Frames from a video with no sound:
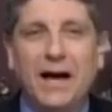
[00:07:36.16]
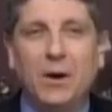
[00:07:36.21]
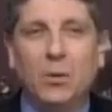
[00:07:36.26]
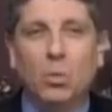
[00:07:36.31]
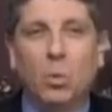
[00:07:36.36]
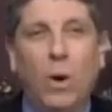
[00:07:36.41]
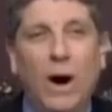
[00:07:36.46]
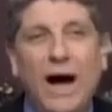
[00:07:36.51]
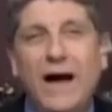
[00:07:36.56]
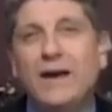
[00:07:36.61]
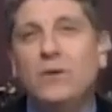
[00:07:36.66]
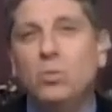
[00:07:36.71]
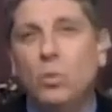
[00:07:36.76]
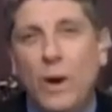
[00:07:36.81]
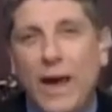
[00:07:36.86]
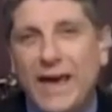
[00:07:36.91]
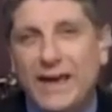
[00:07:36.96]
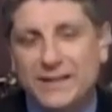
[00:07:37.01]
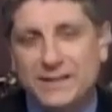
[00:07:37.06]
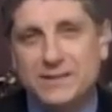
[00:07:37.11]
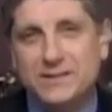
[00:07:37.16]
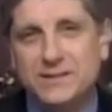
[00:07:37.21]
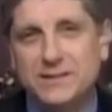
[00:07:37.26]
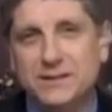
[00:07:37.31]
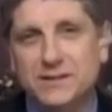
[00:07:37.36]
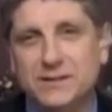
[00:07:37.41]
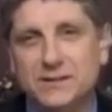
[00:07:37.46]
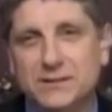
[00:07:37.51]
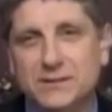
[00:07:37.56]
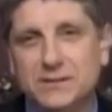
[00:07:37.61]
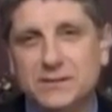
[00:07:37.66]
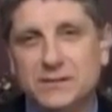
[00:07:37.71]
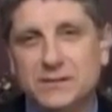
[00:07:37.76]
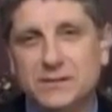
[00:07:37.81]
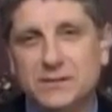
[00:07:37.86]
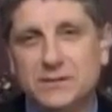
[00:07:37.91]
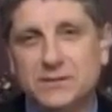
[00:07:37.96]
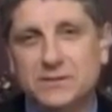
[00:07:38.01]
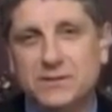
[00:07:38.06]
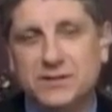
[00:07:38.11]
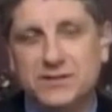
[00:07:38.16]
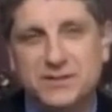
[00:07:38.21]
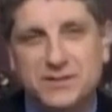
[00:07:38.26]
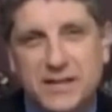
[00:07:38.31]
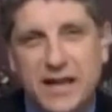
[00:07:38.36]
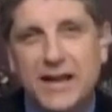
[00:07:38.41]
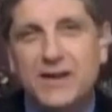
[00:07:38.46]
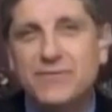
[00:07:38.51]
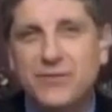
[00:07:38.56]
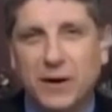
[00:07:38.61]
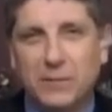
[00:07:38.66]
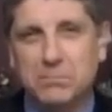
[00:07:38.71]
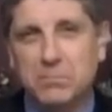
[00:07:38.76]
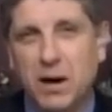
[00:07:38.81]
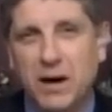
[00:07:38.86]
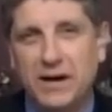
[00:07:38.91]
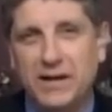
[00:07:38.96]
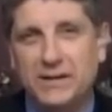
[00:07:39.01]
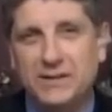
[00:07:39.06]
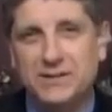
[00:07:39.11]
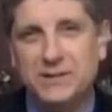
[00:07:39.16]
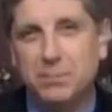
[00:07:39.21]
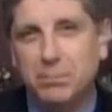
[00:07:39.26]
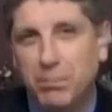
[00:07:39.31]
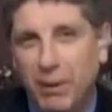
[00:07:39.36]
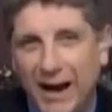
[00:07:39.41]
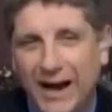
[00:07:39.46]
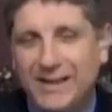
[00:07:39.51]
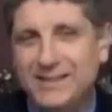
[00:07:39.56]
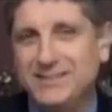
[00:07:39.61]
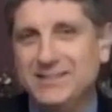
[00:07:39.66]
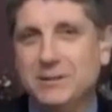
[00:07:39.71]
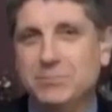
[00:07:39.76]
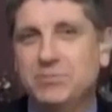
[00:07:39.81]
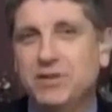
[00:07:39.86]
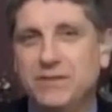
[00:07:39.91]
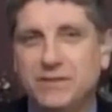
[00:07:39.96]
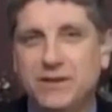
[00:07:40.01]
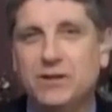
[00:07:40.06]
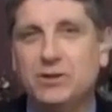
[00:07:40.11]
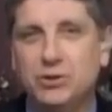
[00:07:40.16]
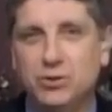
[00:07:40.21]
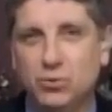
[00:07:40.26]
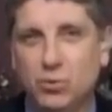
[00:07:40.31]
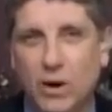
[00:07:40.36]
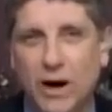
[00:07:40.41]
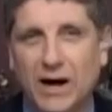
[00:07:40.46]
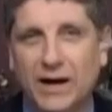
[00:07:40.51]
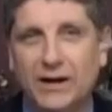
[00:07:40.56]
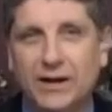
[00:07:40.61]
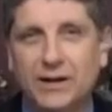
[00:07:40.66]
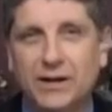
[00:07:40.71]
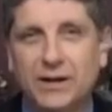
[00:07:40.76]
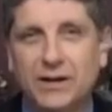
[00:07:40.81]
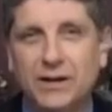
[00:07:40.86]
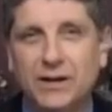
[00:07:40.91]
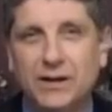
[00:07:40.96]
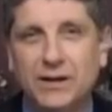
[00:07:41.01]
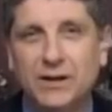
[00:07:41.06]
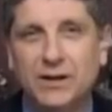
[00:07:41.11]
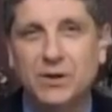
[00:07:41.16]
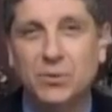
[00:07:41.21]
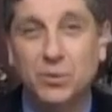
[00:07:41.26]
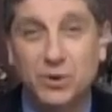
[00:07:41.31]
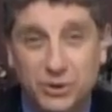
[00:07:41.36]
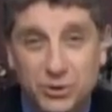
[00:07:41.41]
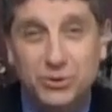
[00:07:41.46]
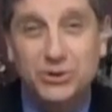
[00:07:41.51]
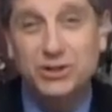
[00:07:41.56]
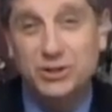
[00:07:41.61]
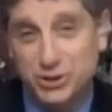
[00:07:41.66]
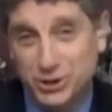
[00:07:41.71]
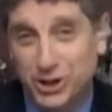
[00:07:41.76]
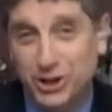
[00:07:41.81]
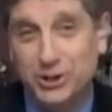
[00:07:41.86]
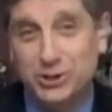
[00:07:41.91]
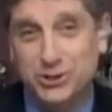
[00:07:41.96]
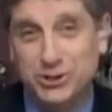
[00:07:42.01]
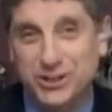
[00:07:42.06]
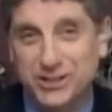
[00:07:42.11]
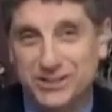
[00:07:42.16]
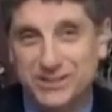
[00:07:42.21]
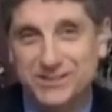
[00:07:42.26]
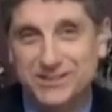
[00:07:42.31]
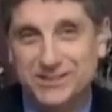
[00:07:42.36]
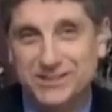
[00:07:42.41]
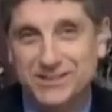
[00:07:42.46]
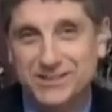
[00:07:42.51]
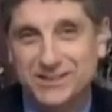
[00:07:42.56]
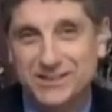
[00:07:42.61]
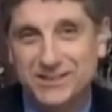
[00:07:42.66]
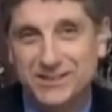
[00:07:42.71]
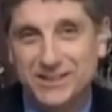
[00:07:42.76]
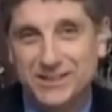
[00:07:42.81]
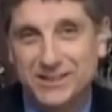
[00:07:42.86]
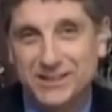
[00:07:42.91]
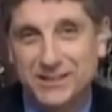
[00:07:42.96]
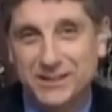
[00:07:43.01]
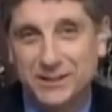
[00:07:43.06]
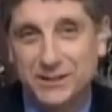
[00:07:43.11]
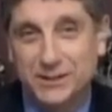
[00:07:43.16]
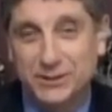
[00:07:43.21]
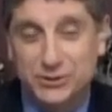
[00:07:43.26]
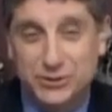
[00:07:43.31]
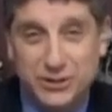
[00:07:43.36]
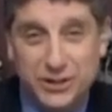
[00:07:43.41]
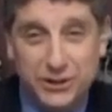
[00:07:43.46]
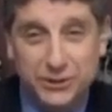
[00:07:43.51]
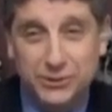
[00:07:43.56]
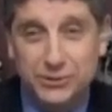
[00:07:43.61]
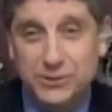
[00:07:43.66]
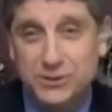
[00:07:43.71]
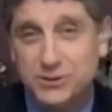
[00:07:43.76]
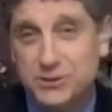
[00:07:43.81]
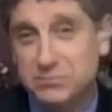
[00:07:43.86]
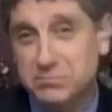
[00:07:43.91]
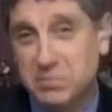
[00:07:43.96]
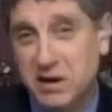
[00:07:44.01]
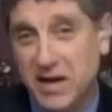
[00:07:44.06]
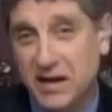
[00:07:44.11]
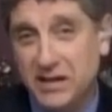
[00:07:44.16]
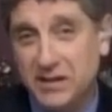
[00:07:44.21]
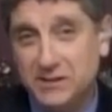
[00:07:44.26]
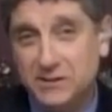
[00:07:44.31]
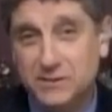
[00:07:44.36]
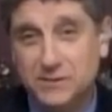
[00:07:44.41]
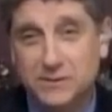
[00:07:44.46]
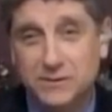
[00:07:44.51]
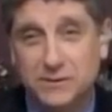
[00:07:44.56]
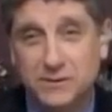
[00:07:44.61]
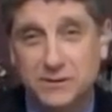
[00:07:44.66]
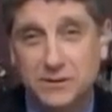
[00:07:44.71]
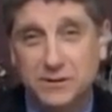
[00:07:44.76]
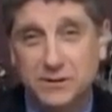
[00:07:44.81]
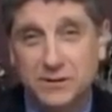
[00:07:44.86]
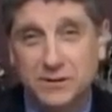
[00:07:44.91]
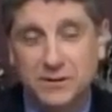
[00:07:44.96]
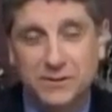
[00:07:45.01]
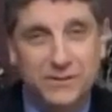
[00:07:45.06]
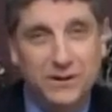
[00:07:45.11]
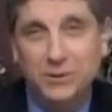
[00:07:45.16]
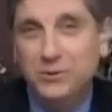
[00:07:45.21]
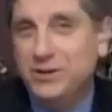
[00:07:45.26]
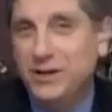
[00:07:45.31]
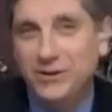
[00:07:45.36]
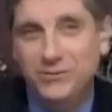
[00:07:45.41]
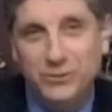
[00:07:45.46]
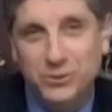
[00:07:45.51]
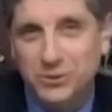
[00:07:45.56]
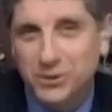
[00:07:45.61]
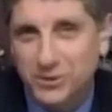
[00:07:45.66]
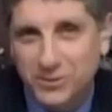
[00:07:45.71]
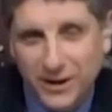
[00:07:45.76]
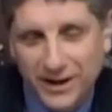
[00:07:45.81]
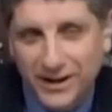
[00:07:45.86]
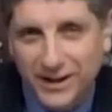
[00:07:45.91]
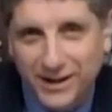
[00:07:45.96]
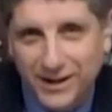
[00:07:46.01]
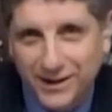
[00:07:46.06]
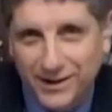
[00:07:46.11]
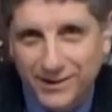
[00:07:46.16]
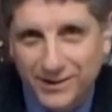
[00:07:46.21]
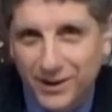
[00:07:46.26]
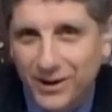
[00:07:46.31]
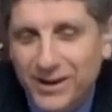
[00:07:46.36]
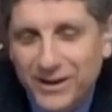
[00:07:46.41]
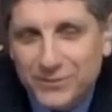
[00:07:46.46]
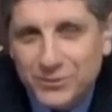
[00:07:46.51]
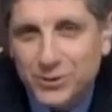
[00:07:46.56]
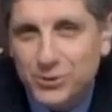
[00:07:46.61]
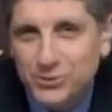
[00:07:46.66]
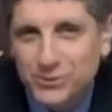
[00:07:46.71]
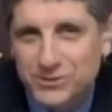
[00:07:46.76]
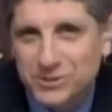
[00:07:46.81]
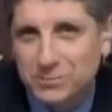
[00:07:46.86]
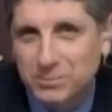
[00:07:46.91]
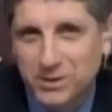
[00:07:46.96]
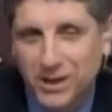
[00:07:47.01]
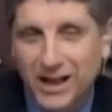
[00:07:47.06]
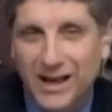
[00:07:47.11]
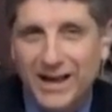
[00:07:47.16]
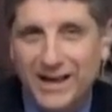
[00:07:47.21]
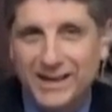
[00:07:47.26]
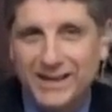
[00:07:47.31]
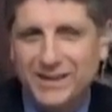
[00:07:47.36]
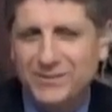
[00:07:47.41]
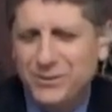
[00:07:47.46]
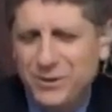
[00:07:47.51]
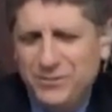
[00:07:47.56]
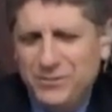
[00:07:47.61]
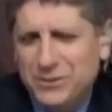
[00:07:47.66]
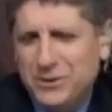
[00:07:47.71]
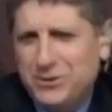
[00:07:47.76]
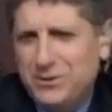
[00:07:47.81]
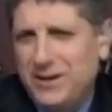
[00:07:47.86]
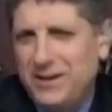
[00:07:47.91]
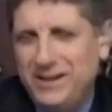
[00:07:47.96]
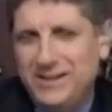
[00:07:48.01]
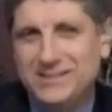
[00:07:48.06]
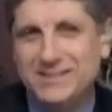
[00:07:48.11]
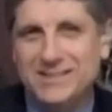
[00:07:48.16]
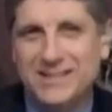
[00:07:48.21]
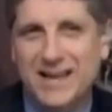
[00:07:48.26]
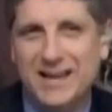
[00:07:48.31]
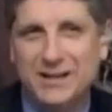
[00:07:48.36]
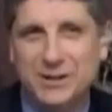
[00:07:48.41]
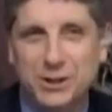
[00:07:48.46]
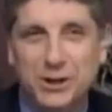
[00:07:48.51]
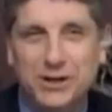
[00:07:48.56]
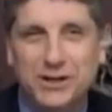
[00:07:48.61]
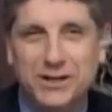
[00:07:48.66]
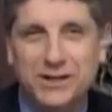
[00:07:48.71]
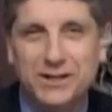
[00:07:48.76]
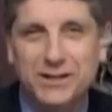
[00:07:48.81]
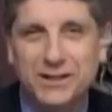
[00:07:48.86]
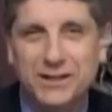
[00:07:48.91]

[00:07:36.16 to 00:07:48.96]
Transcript: Why wait to save up money to buy something that you want when you can charge it? Sears, Penney's, they'll give you a credit card. All you have to do is apply, even if your credit isn't that good.